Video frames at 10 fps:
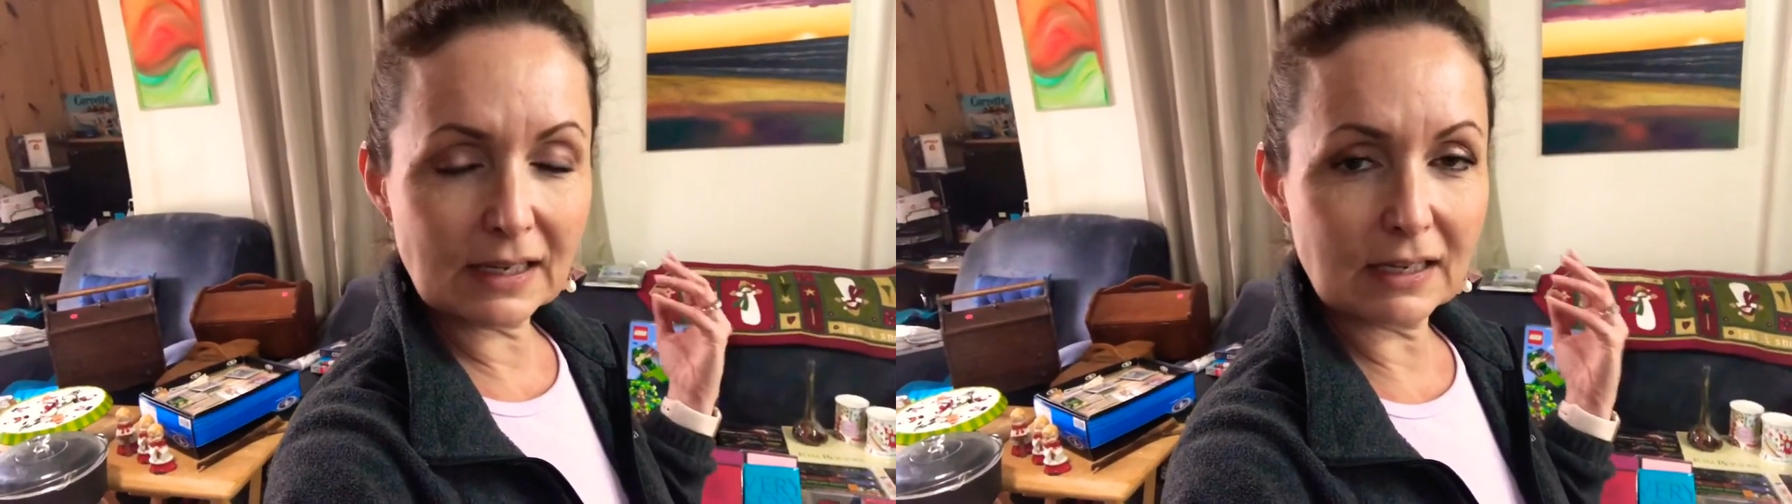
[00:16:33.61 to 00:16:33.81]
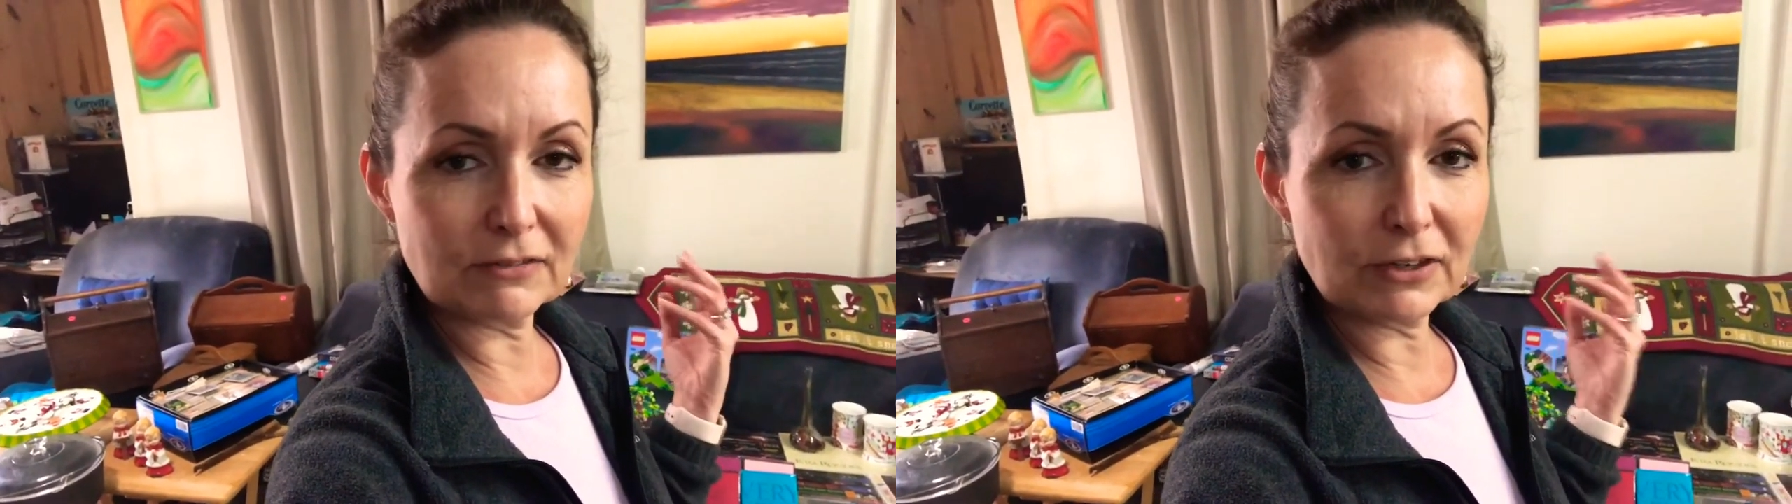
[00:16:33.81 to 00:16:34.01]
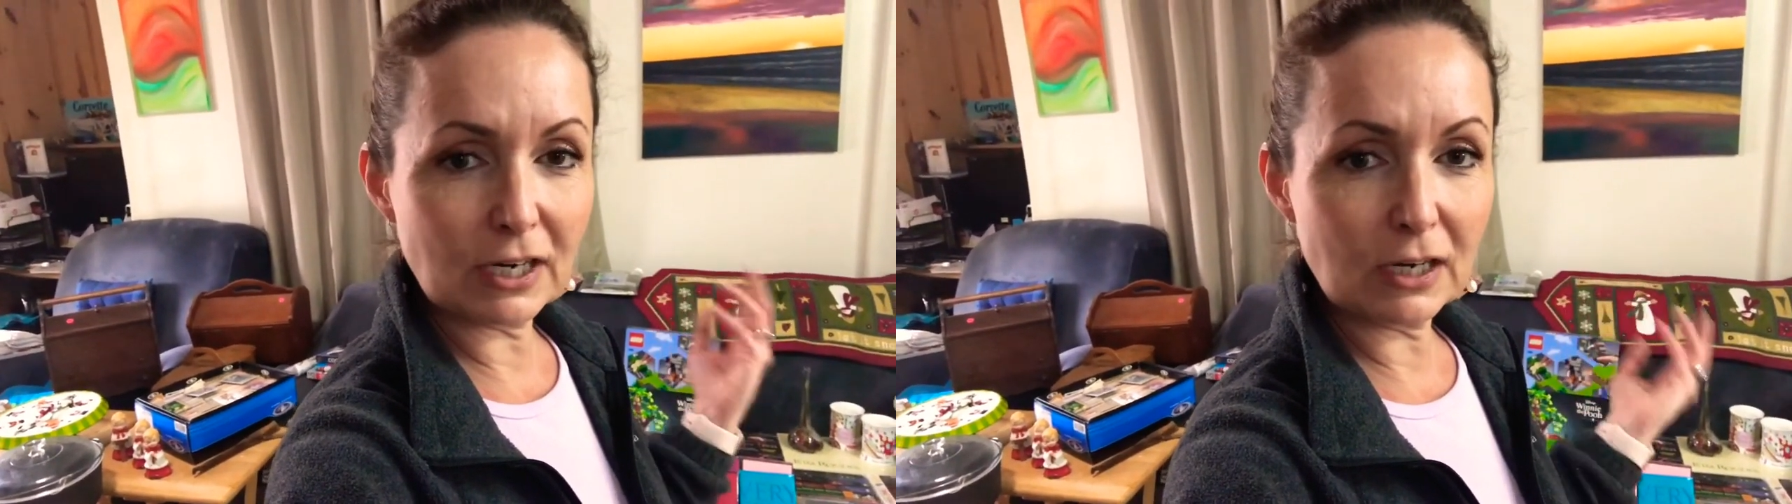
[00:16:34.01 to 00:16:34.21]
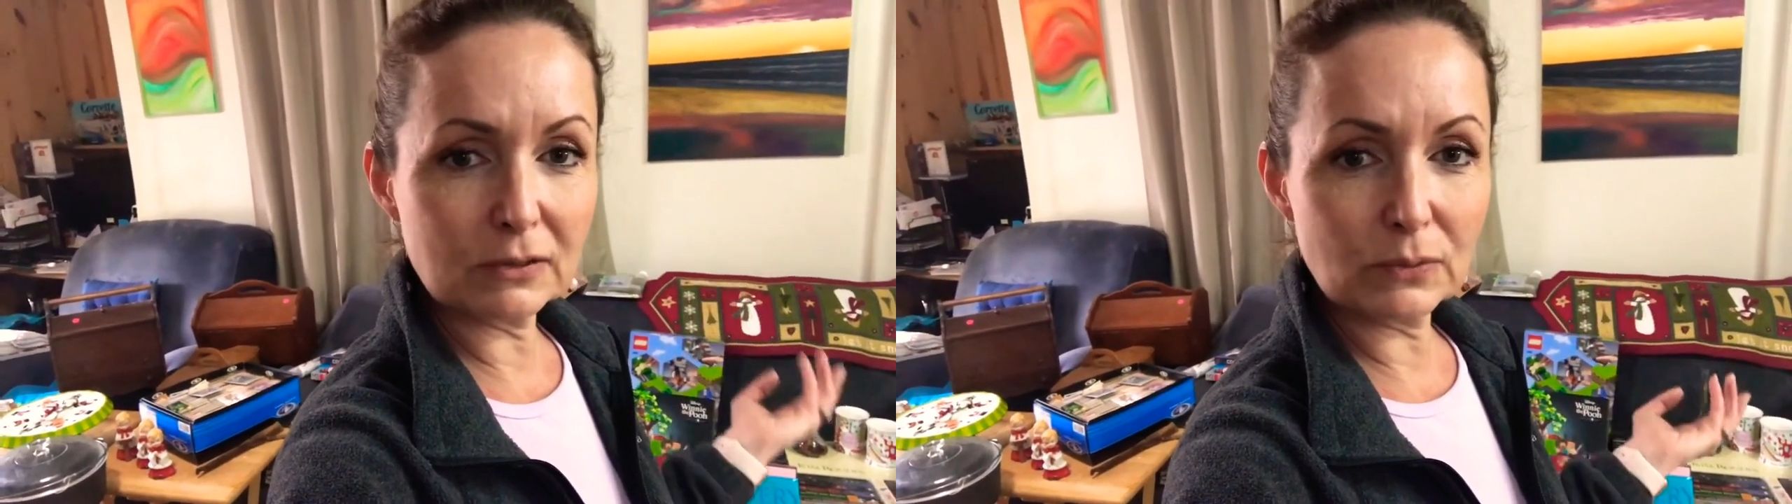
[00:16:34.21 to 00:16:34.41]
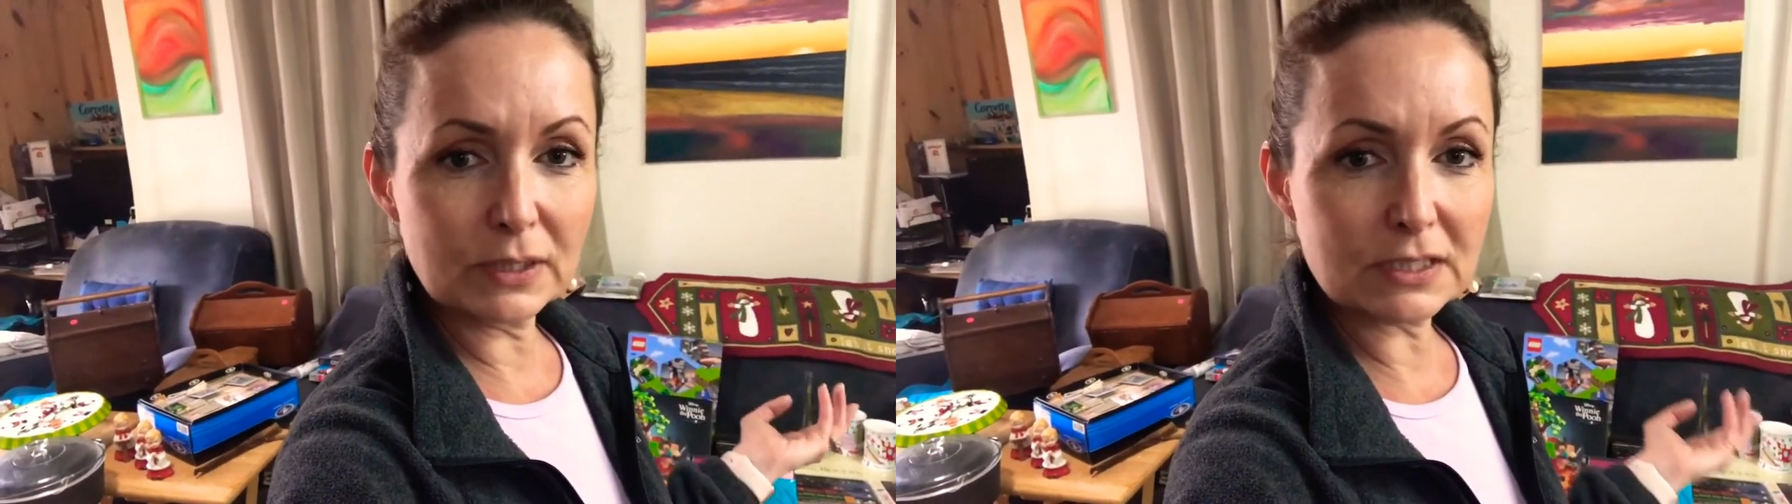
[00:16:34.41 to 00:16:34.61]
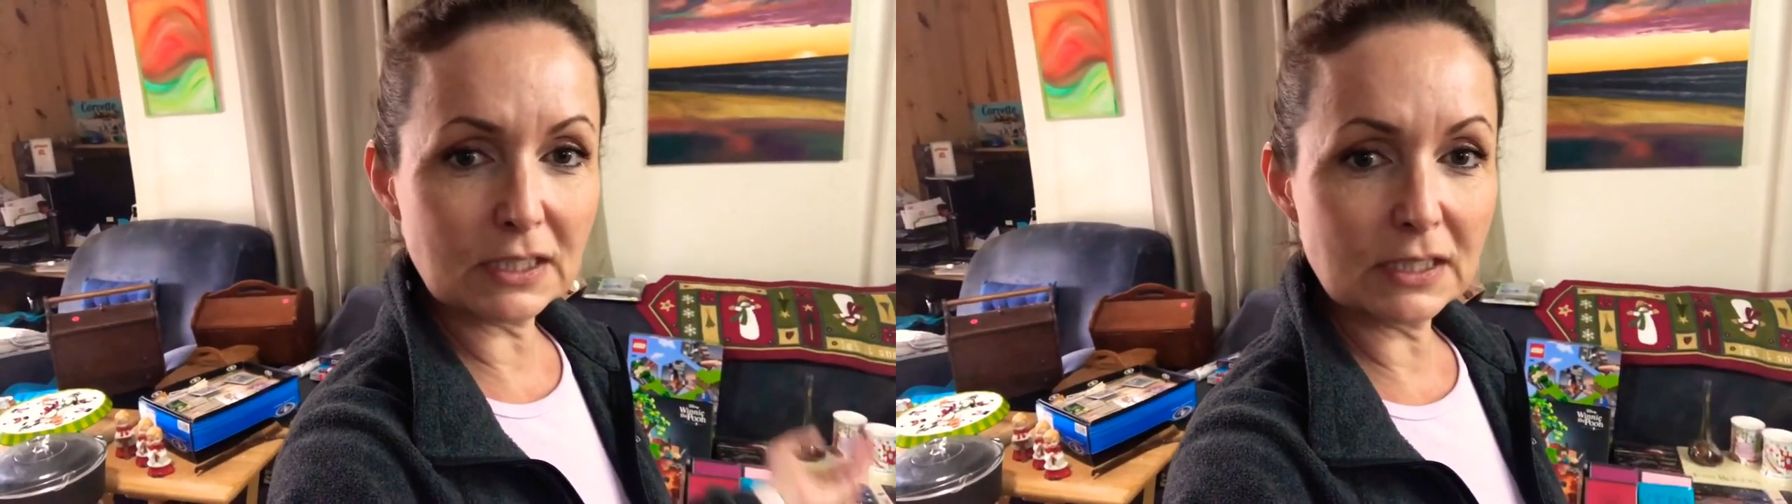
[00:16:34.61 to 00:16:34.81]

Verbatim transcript: and figure out what to